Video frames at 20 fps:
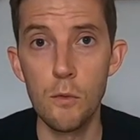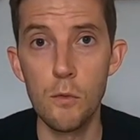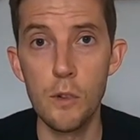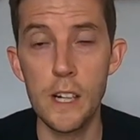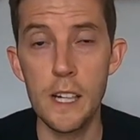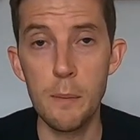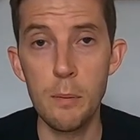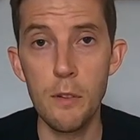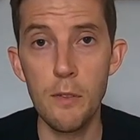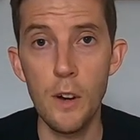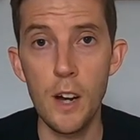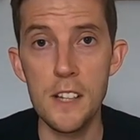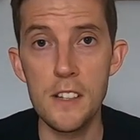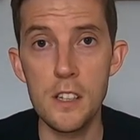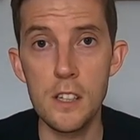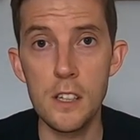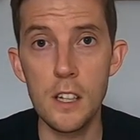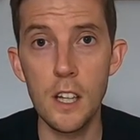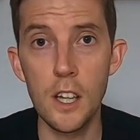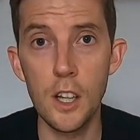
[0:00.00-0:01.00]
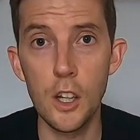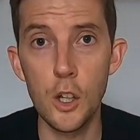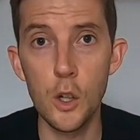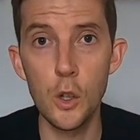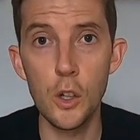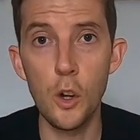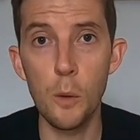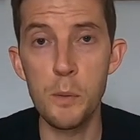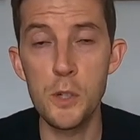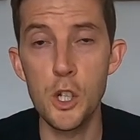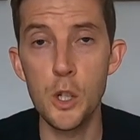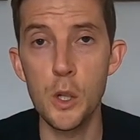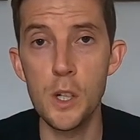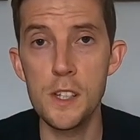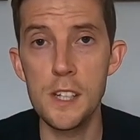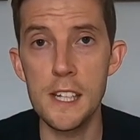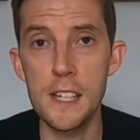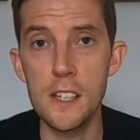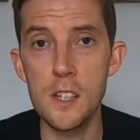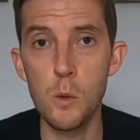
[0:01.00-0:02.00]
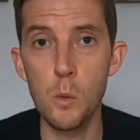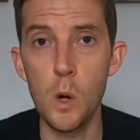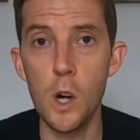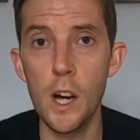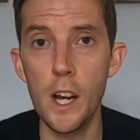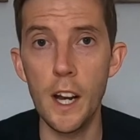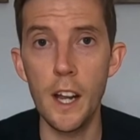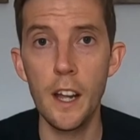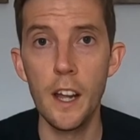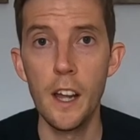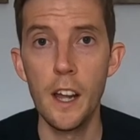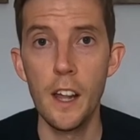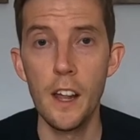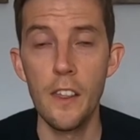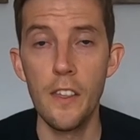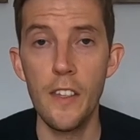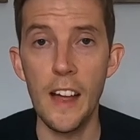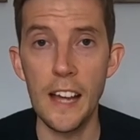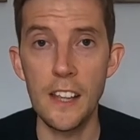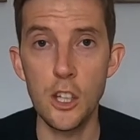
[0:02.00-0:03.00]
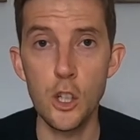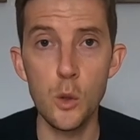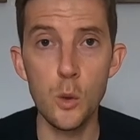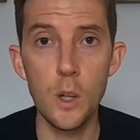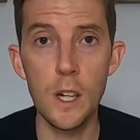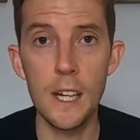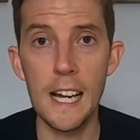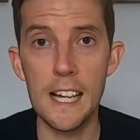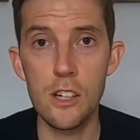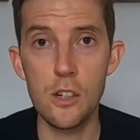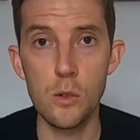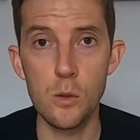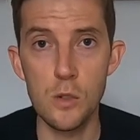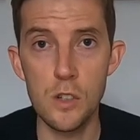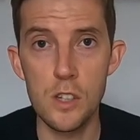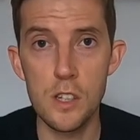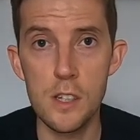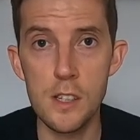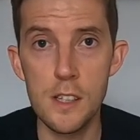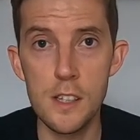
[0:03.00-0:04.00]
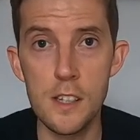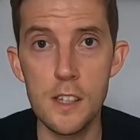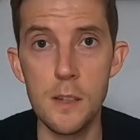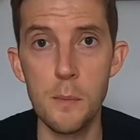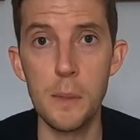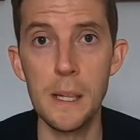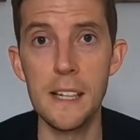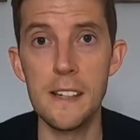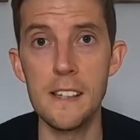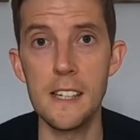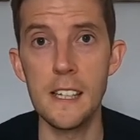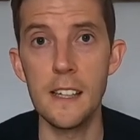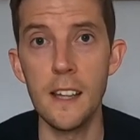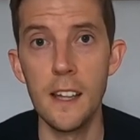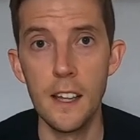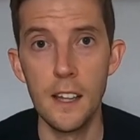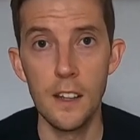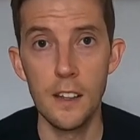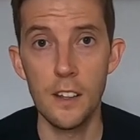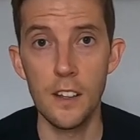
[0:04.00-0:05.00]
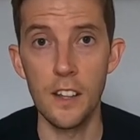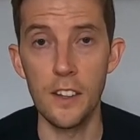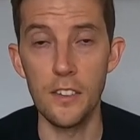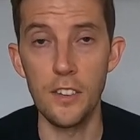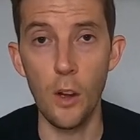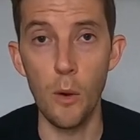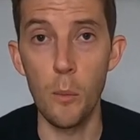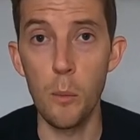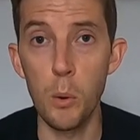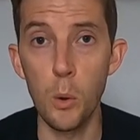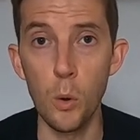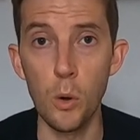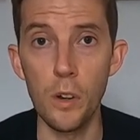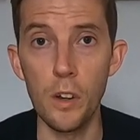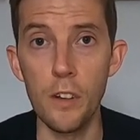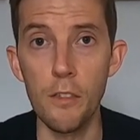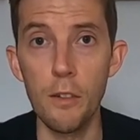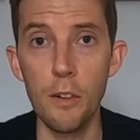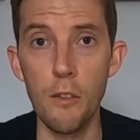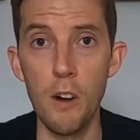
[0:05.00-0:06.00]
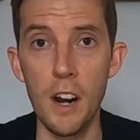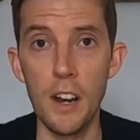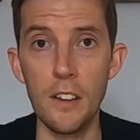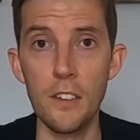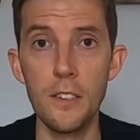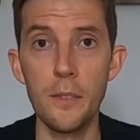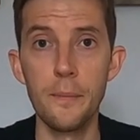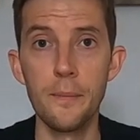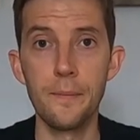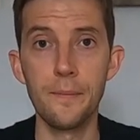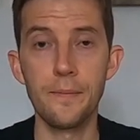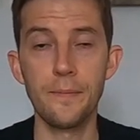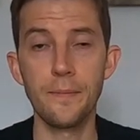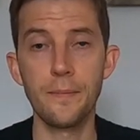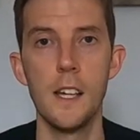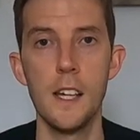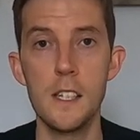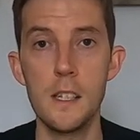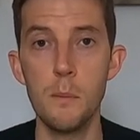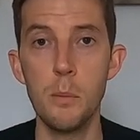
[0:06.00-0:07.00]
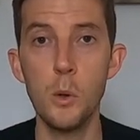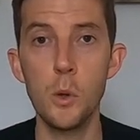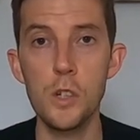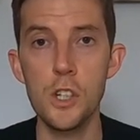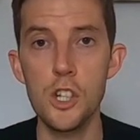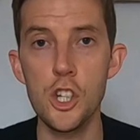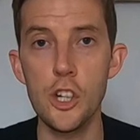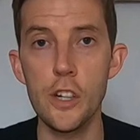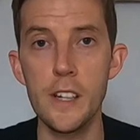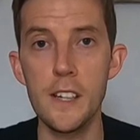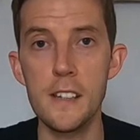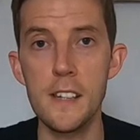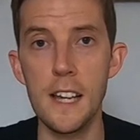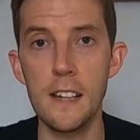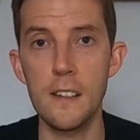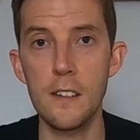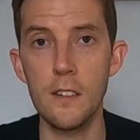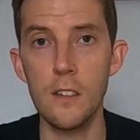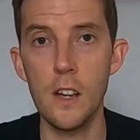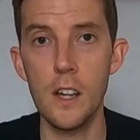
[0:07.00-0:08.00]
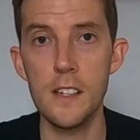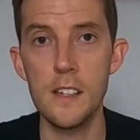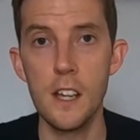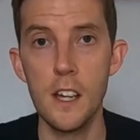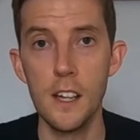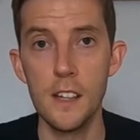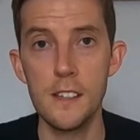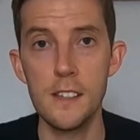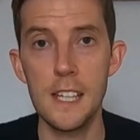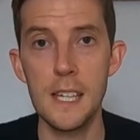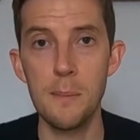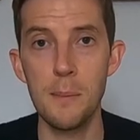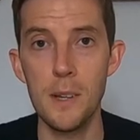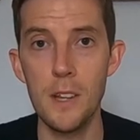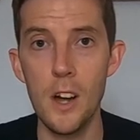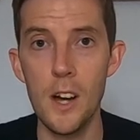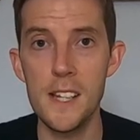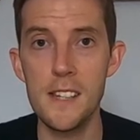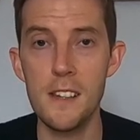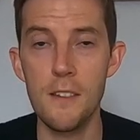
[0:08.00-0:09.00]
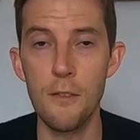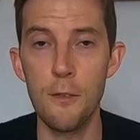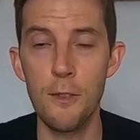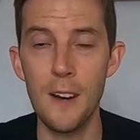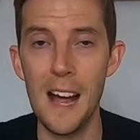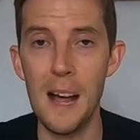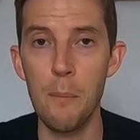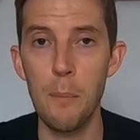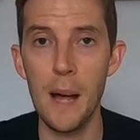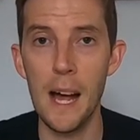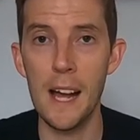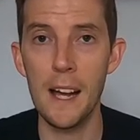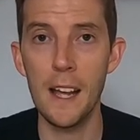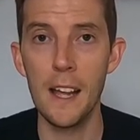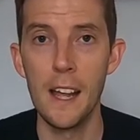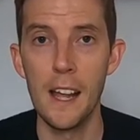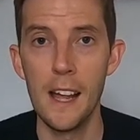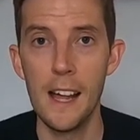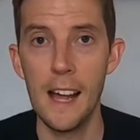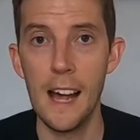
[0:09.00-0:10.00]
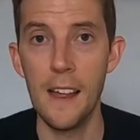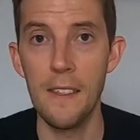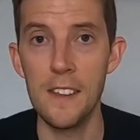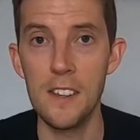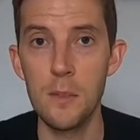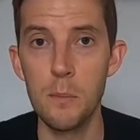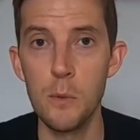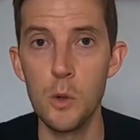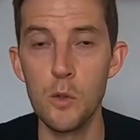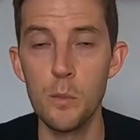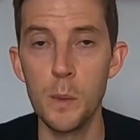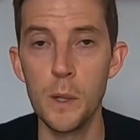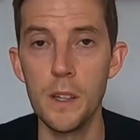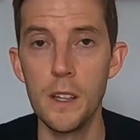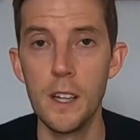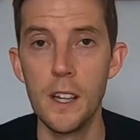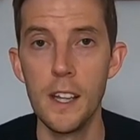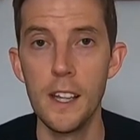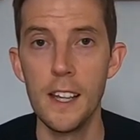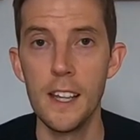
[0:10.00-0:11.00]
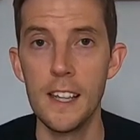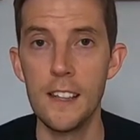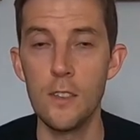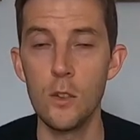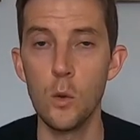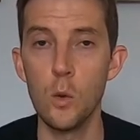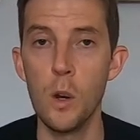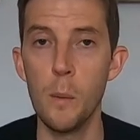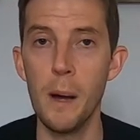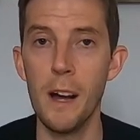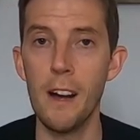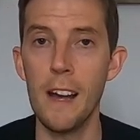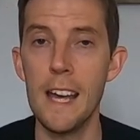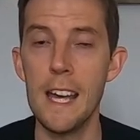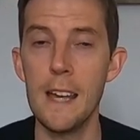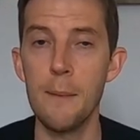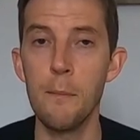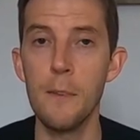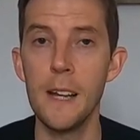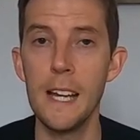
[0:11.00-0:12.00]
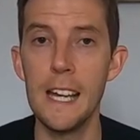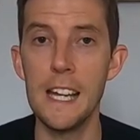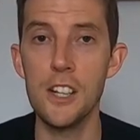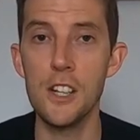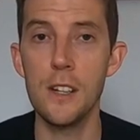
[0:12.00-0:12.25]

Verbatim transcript: really provides a good opportunity to work that unilateral stability that is so important for runners. It's important during this exercise to keep a nice flat back, and this movement is all about hip